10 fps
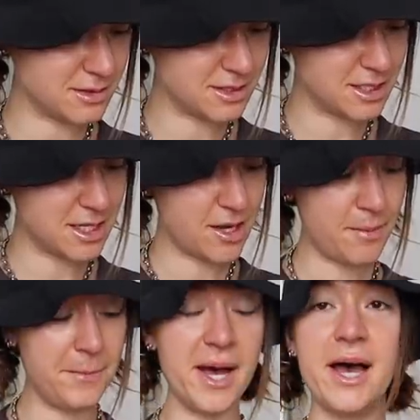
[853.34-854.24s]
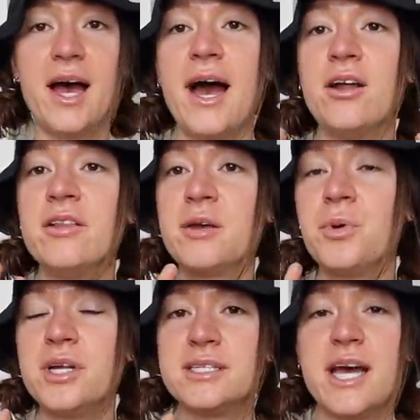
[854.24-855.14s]
Ooh. But I don't like
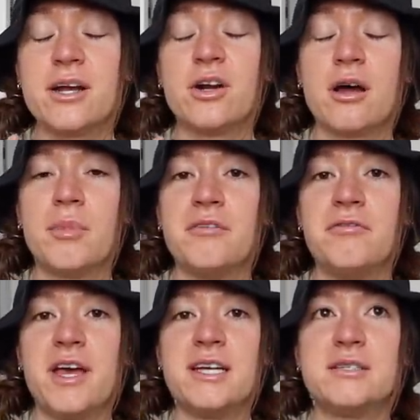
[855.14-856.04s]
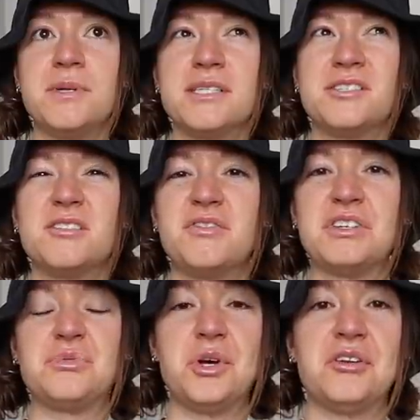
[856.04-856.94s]
putting tanner on my face because it just
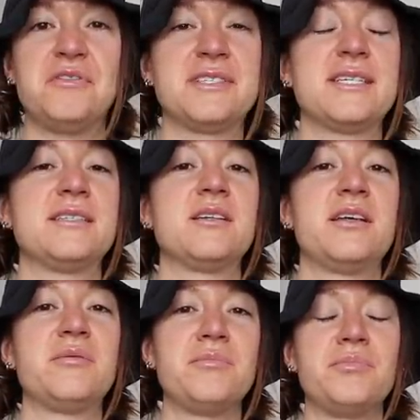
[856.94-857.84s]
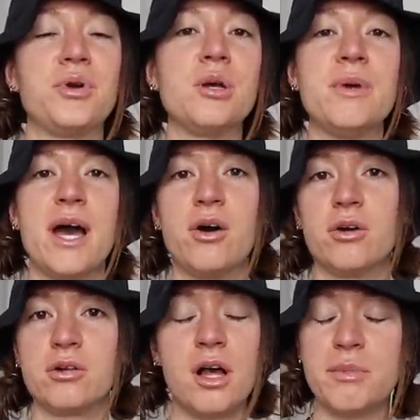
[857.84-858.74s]
feels weird and it feels like it's gonna like break me
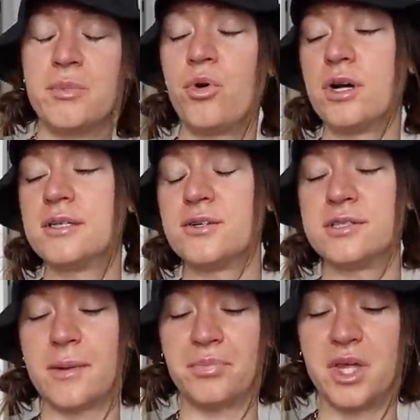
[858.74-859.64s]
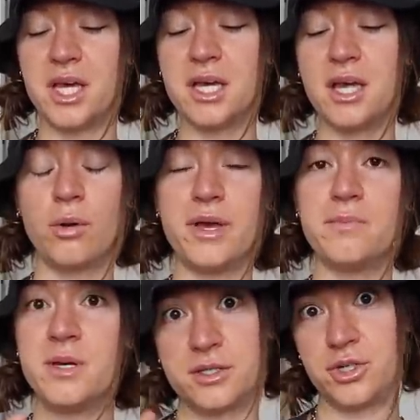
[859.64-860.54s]
out or clog my pores or something or make
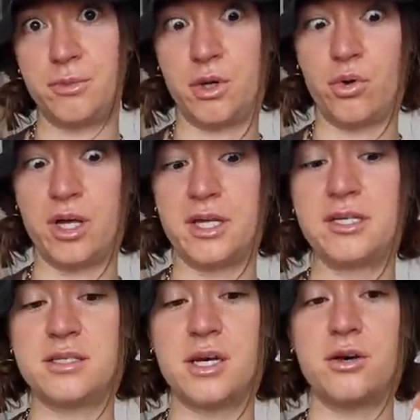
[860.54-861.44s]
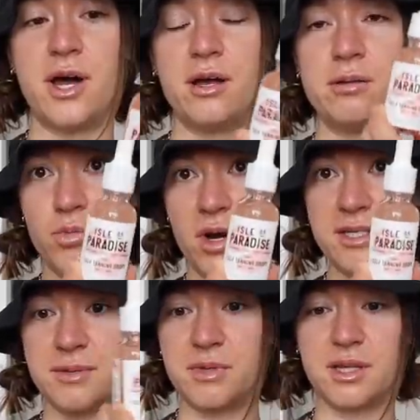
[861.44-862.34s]
me extremely oily. So I
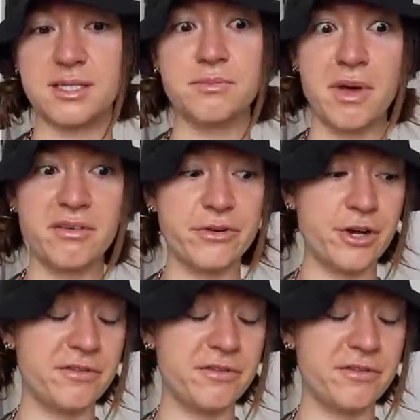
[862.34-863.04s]
wanted something that's meant for your